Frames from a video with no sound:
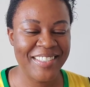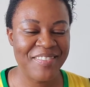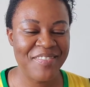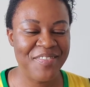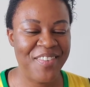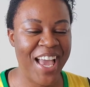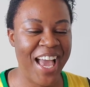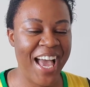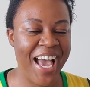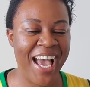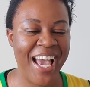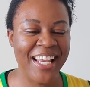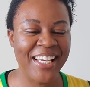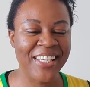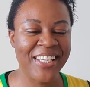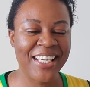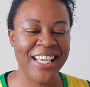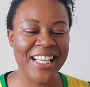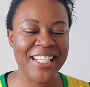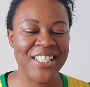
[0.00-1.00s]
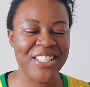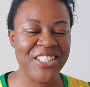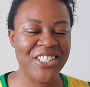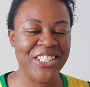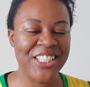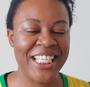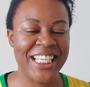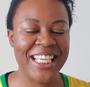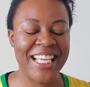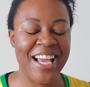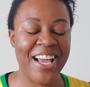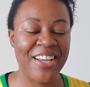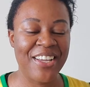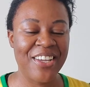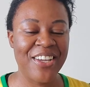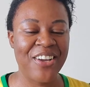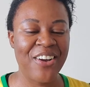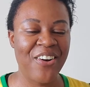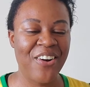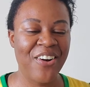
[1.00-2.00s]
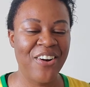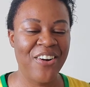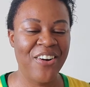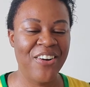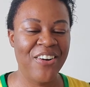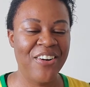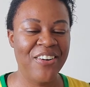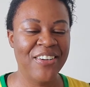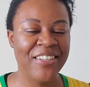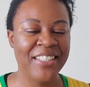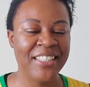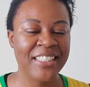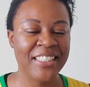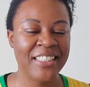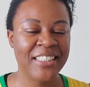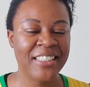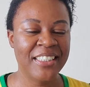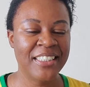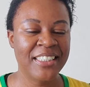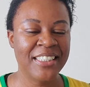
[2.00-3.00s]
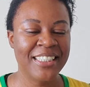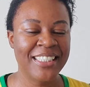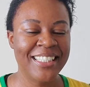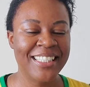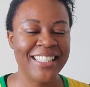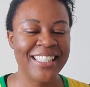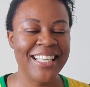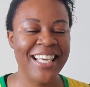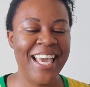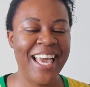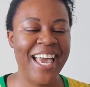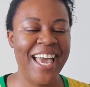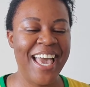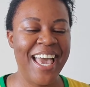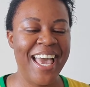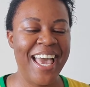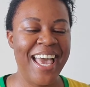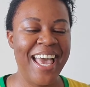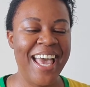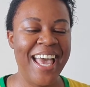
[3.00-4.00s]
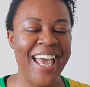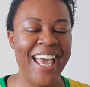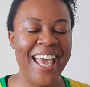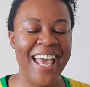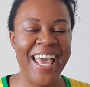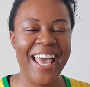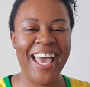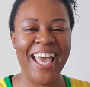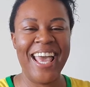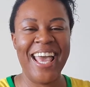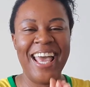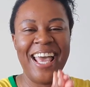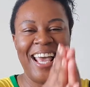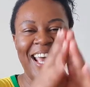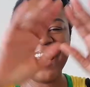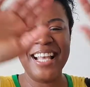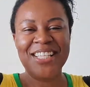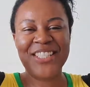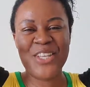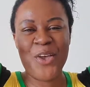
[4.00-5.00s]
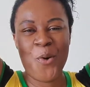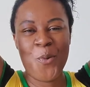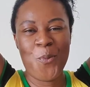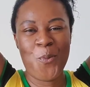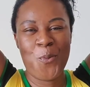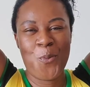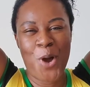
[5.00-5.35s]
Man, look at Sharika go. Yes. Woo!